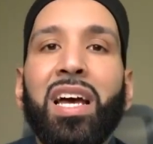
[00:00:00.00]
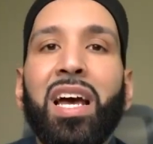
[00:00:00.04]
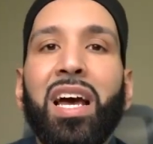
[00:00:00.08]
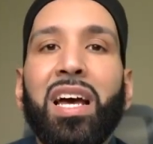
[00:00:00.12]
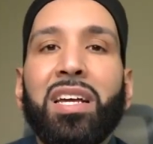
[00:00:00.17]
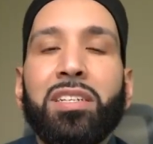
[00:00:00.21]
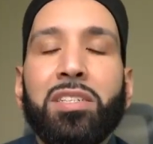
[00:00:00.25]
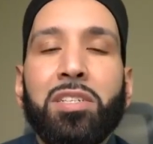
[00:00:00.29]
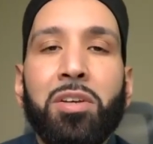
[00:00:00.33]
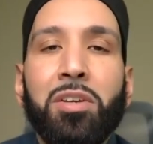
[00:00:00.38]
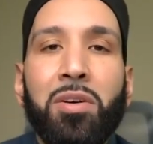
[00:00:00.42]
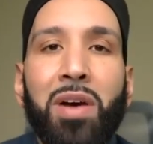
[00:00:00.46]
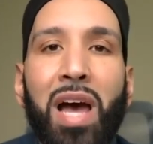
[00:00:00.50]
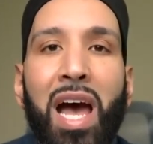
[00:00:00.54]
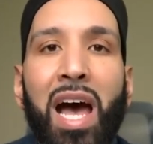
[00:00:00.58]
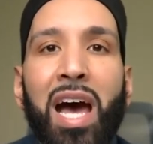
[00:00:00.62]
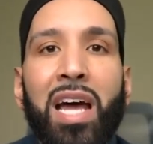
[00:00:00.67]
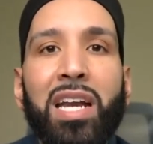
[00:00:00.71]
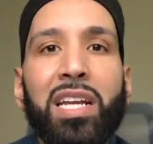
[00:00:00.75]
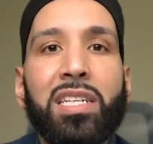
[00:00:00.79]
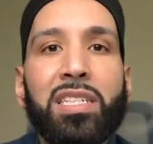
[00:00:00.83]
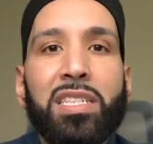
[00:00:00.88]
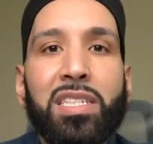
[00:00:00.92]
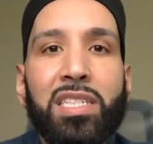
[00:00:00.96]
And so
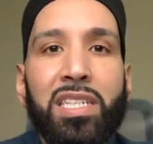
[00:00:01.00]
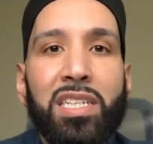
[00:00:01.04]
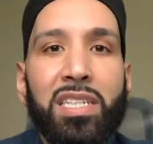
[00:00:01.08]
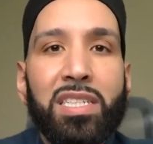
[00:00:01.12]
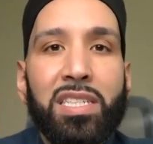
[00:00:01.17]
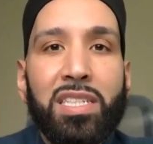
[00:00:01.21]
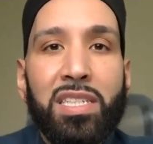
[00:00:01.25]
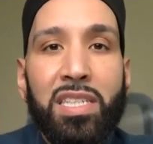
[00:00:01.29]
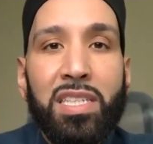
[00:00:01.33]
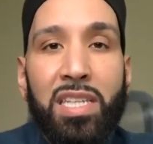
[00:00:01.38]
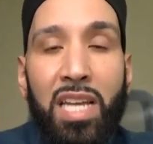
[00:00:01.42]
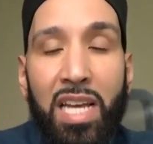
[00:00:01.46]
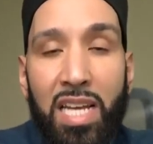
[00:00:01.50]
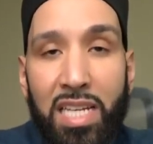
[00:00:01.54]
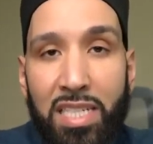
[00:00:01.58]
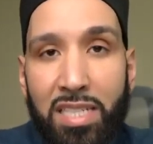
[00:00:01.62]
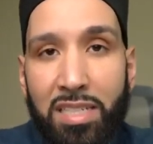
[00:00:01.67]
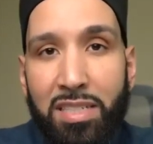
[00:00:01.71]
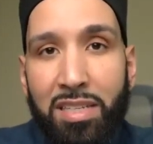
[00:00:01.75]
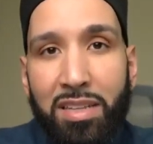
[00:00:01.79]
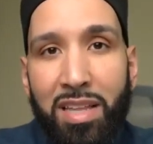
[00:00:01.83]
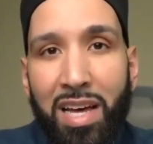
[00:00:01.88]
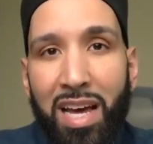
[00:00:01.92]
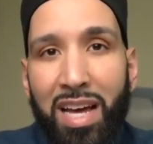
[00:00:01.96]
adding 6 days
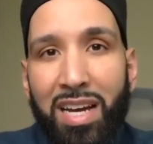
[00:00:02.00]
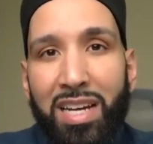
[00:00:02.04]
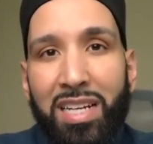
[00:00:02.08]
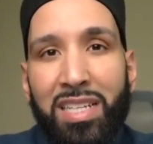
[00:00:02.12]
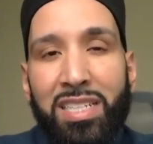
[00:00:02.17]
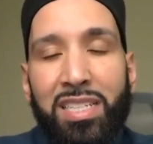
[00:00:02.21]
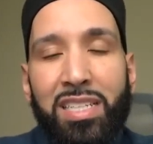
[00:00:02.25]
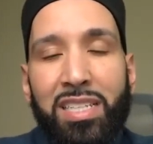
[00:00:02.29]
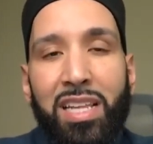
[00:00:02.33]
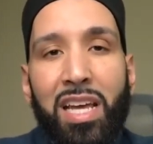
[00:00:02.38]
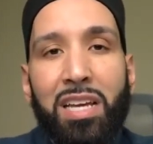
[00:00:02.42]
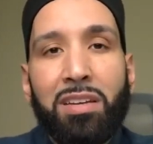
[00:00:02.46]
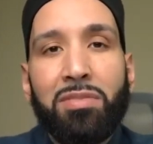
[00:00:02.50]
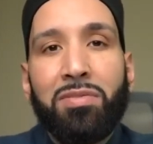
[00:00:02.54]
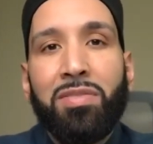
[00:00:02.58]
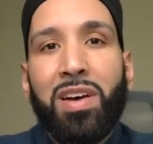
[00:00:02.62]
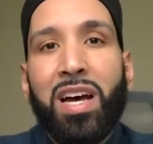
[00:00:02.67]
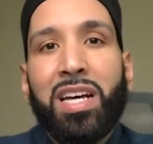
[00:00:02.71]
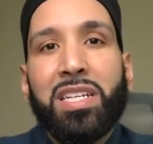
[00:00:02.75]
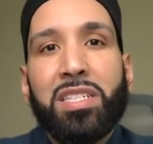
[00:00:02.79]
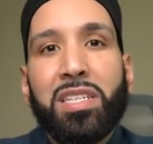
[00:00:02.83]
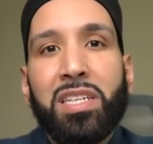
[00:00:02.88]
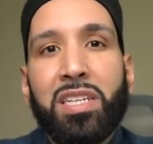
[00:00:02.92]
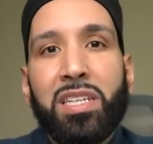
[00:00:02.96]
to that is like
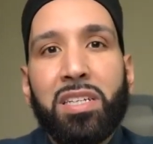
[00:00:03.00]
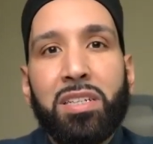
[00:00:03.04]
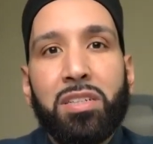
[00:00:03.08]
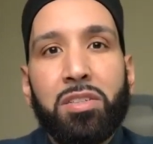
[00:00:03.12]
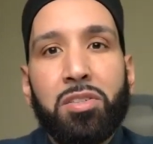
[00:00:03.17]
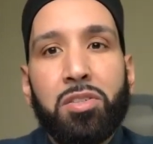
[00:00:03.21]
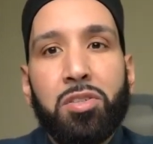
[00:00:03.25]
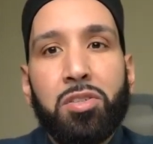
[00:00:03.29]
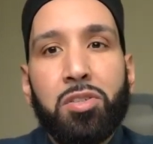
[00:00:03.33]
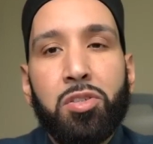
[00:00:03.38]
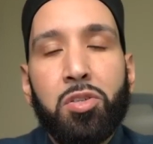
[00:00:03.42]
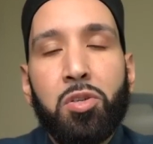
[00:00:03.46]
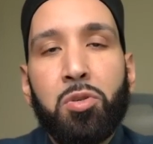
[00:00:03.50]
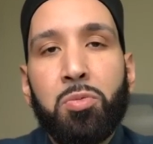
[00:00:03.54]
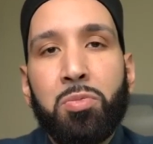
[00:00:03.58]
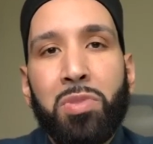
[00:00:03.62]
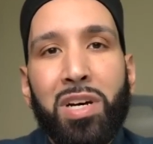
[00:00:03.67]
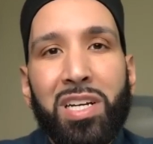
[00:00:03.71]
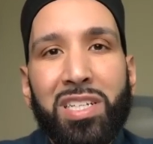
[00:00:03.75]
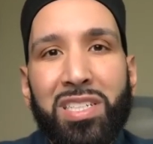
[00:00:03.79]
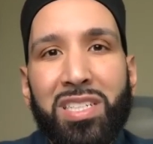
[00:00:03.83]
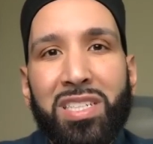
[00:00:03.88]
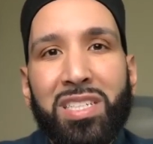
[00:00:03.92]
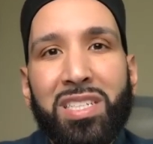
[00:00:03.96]
fasting 2
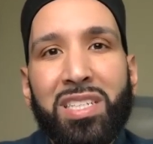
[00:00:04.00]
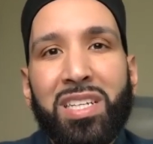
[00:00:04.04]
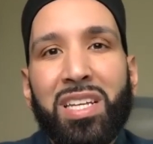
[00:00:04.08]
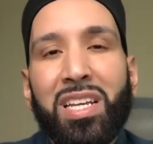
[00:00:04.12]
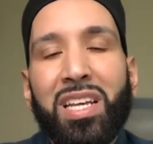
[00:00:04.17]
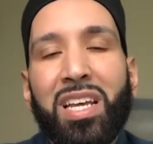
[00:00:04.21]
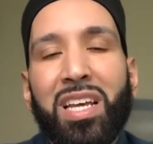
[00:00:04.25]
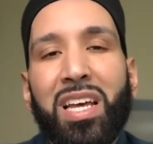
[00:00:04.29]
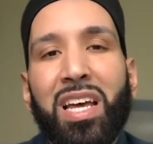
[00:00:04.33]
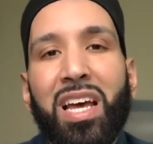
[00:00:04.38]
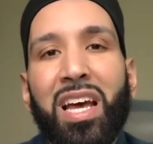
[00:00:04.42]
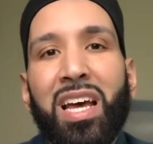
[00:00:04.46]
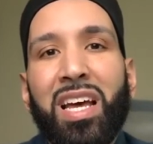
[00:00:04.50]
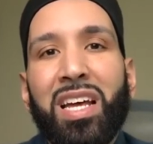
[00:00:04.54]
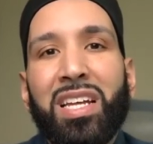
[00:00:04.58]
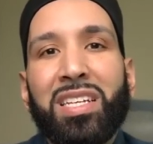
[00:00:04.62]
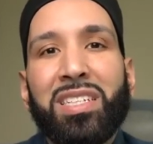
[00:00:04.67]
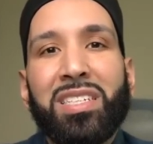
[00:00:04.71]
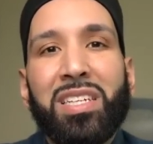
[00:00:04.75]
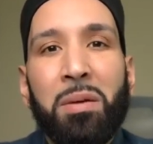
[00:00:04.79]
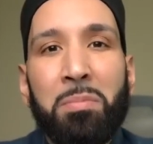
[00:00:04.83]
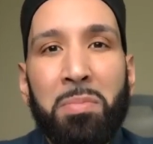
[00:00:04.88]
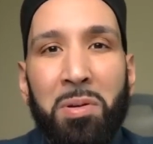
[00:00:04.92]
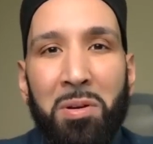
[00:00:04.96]
months,
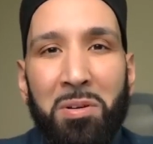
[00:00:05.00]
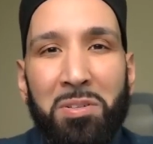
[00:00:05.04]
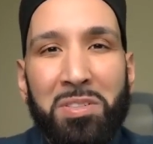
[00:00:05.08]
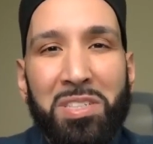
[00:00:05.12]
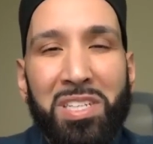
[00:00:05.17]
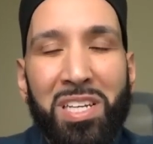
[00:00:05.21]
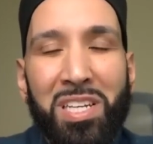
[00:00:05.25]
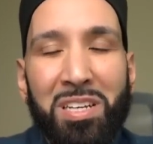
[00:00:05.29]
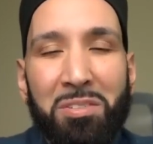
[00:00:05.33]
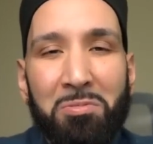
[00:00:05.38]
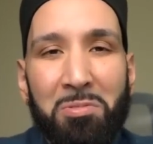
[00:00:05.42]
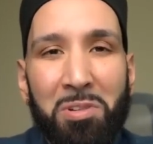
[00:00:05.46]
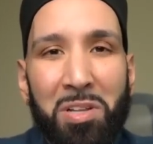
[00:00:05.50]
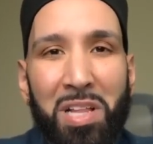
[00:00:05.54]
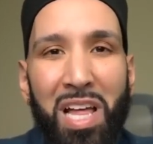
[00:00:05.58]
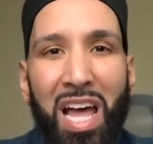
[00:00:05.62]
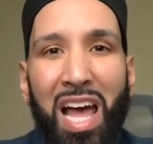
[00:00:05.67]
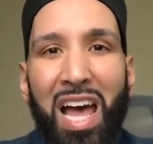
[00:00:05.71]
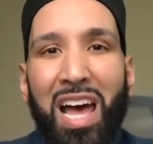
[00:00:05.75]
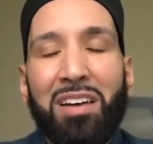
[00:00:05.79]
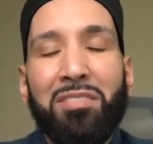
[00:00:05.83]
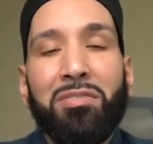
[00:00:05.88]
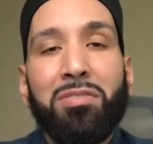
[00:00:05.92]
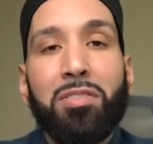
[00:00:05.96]
and a person will
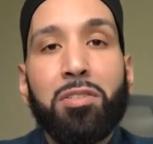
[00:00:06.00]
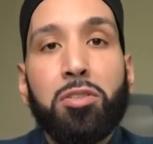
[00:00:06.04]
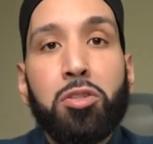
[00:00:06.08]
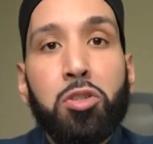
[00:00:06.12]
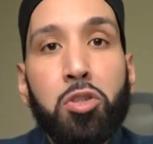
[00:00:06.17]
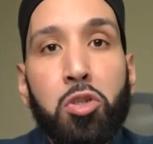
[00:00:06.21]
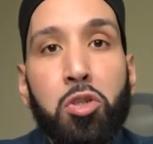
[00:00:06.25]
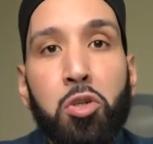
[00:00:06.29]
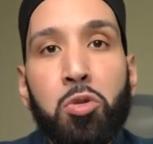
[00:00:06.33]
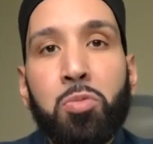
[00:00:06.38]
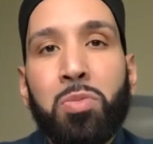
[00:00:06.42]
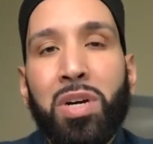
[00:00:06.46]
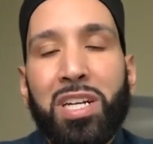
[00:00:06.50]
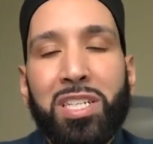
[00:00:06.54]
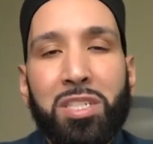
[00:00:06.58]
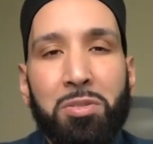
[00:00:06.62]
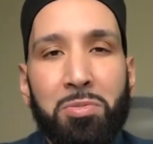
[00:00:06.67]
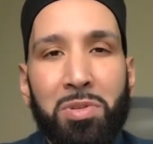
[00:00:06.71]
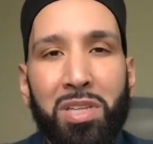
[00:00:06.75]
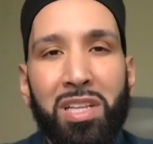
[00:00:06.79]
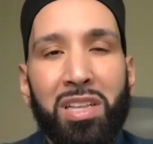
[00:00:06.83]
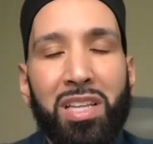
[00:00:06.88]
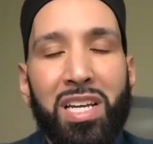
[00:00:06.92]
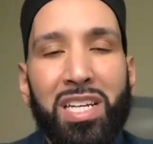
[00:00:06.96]
have 2 months
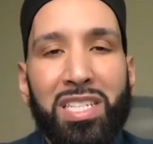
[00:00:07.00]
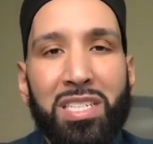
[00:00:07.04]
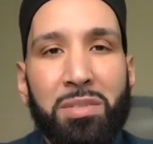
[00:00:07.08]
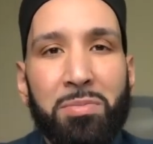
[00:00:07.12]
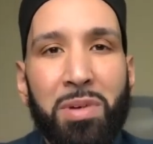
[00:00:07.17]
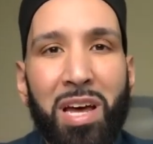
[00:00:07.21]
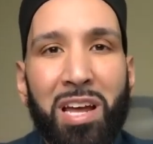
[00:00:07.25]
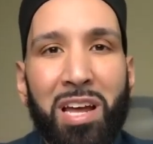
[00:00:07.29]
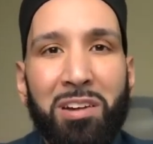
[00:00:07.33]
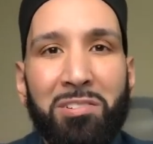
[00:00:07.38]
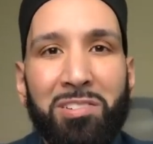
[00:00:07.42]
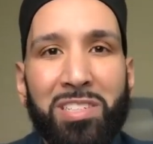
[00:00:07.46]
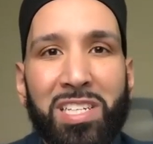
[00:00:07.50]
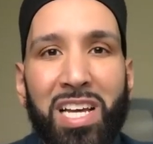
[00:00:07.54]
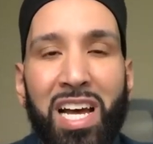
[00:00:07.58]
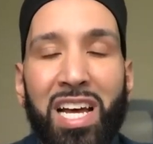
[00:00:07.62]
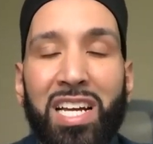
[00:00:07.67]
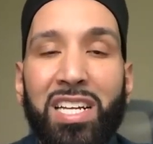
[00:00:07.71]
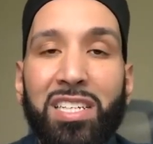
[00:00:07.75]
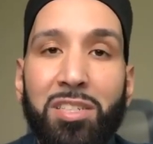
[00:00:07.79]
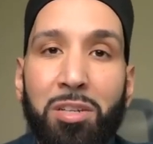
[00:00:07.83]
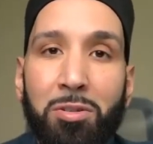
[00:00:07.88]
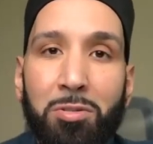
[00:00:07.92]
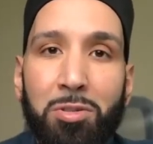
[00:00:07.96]
with Allah subhanahu wa
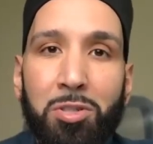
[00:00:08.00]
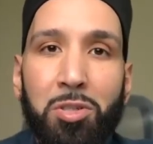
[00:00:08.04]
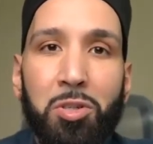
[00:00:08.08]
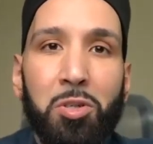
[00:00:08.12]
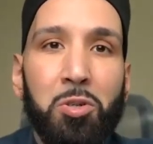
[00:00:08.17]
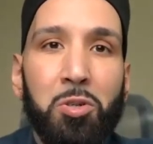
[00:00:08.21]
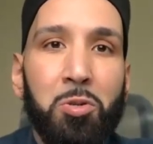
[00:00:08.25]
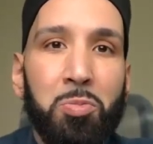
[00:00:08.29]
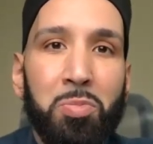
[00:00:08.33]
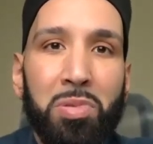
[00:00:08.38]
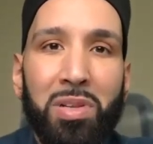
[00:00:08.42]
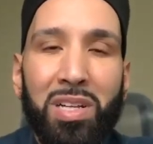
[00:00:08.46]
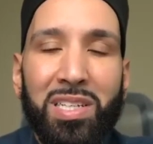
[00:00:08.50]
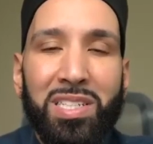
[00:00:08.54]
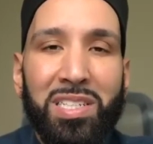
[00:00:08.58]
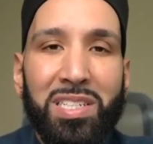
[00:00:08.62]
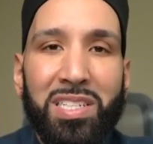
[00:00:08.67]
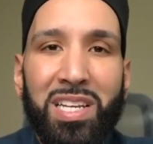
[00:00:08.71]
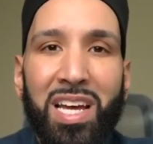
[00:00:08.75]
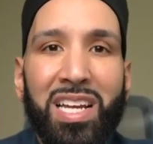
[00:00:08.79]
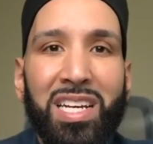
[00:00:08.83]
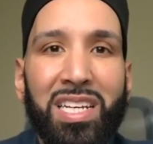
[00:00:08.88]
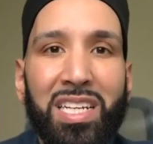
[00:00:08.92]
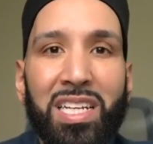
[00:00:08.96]
ta'ala. So 2 plus
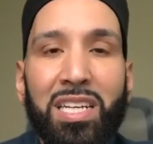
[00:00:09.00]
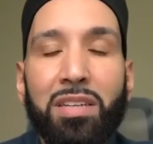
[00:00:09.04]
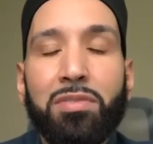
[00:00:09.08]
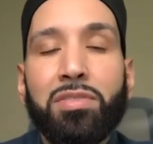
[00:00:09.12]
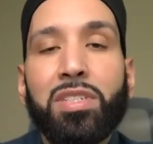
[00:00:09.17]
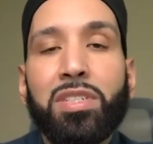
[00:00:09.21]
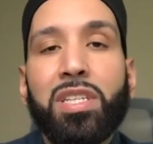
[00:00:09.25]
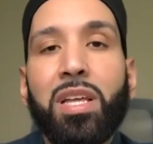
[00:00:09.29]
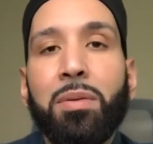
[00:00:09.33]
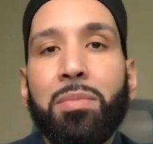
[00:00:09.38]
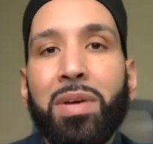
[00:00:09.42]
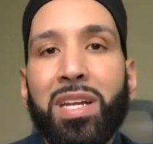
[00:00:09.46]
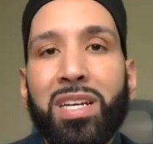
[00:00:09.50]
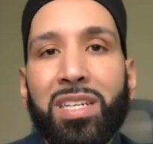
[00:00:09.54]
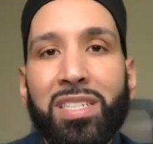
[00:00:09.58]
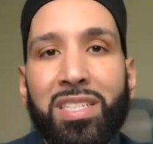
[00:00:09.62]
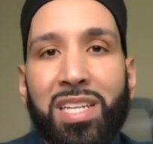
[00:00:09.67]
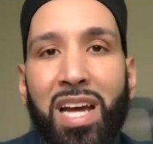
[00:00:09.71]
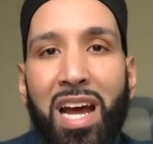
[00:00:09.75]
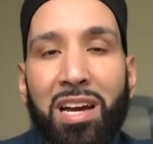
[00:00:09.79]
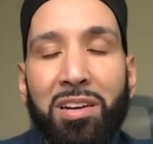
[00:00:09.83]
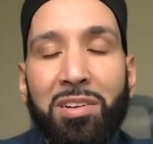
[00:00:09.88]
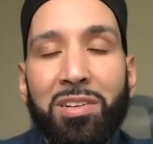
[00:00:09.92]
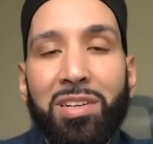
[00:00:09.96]
10 gives them an
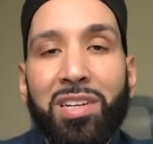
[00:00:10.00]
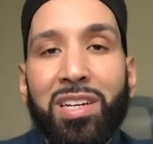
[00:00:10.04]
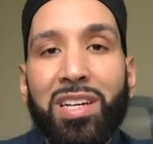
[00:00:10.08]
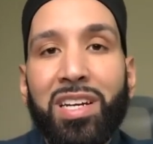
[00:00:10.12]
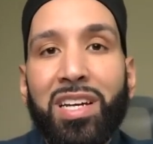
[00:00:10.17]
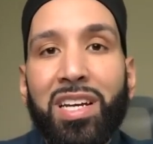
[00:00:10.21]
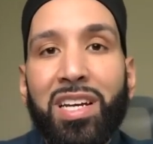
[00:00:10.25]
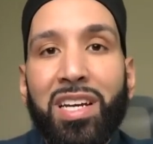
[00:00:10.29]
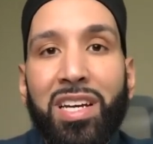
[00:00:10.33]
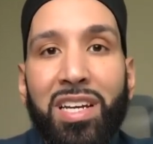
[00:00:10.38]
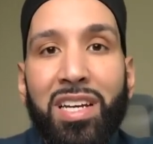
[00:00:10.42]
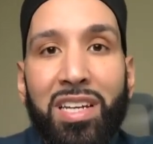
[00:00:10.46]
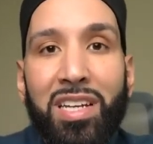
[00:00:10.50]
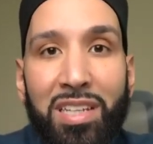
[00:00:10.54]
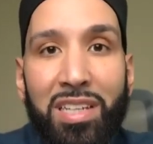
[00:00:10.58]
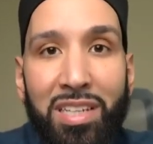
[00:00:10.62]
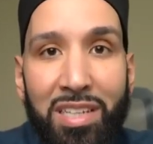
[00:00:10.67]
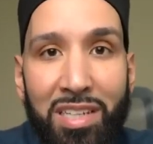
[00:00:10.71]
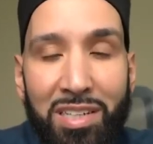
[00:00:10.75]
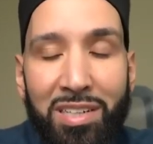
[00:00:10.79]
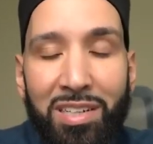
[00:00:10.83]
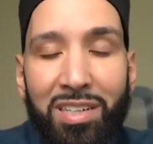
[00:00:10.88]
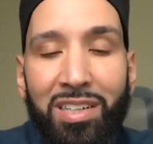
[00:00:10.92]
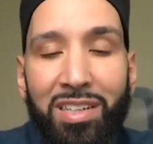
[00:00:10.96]
entire
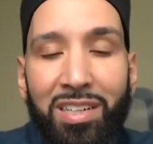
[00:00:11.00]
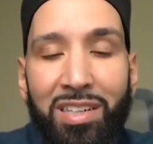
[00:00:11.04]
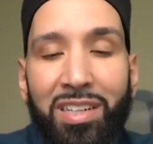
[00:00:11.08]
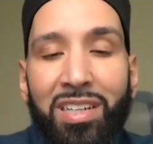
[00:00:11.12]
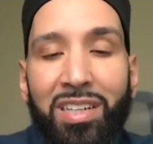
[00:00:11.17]
year.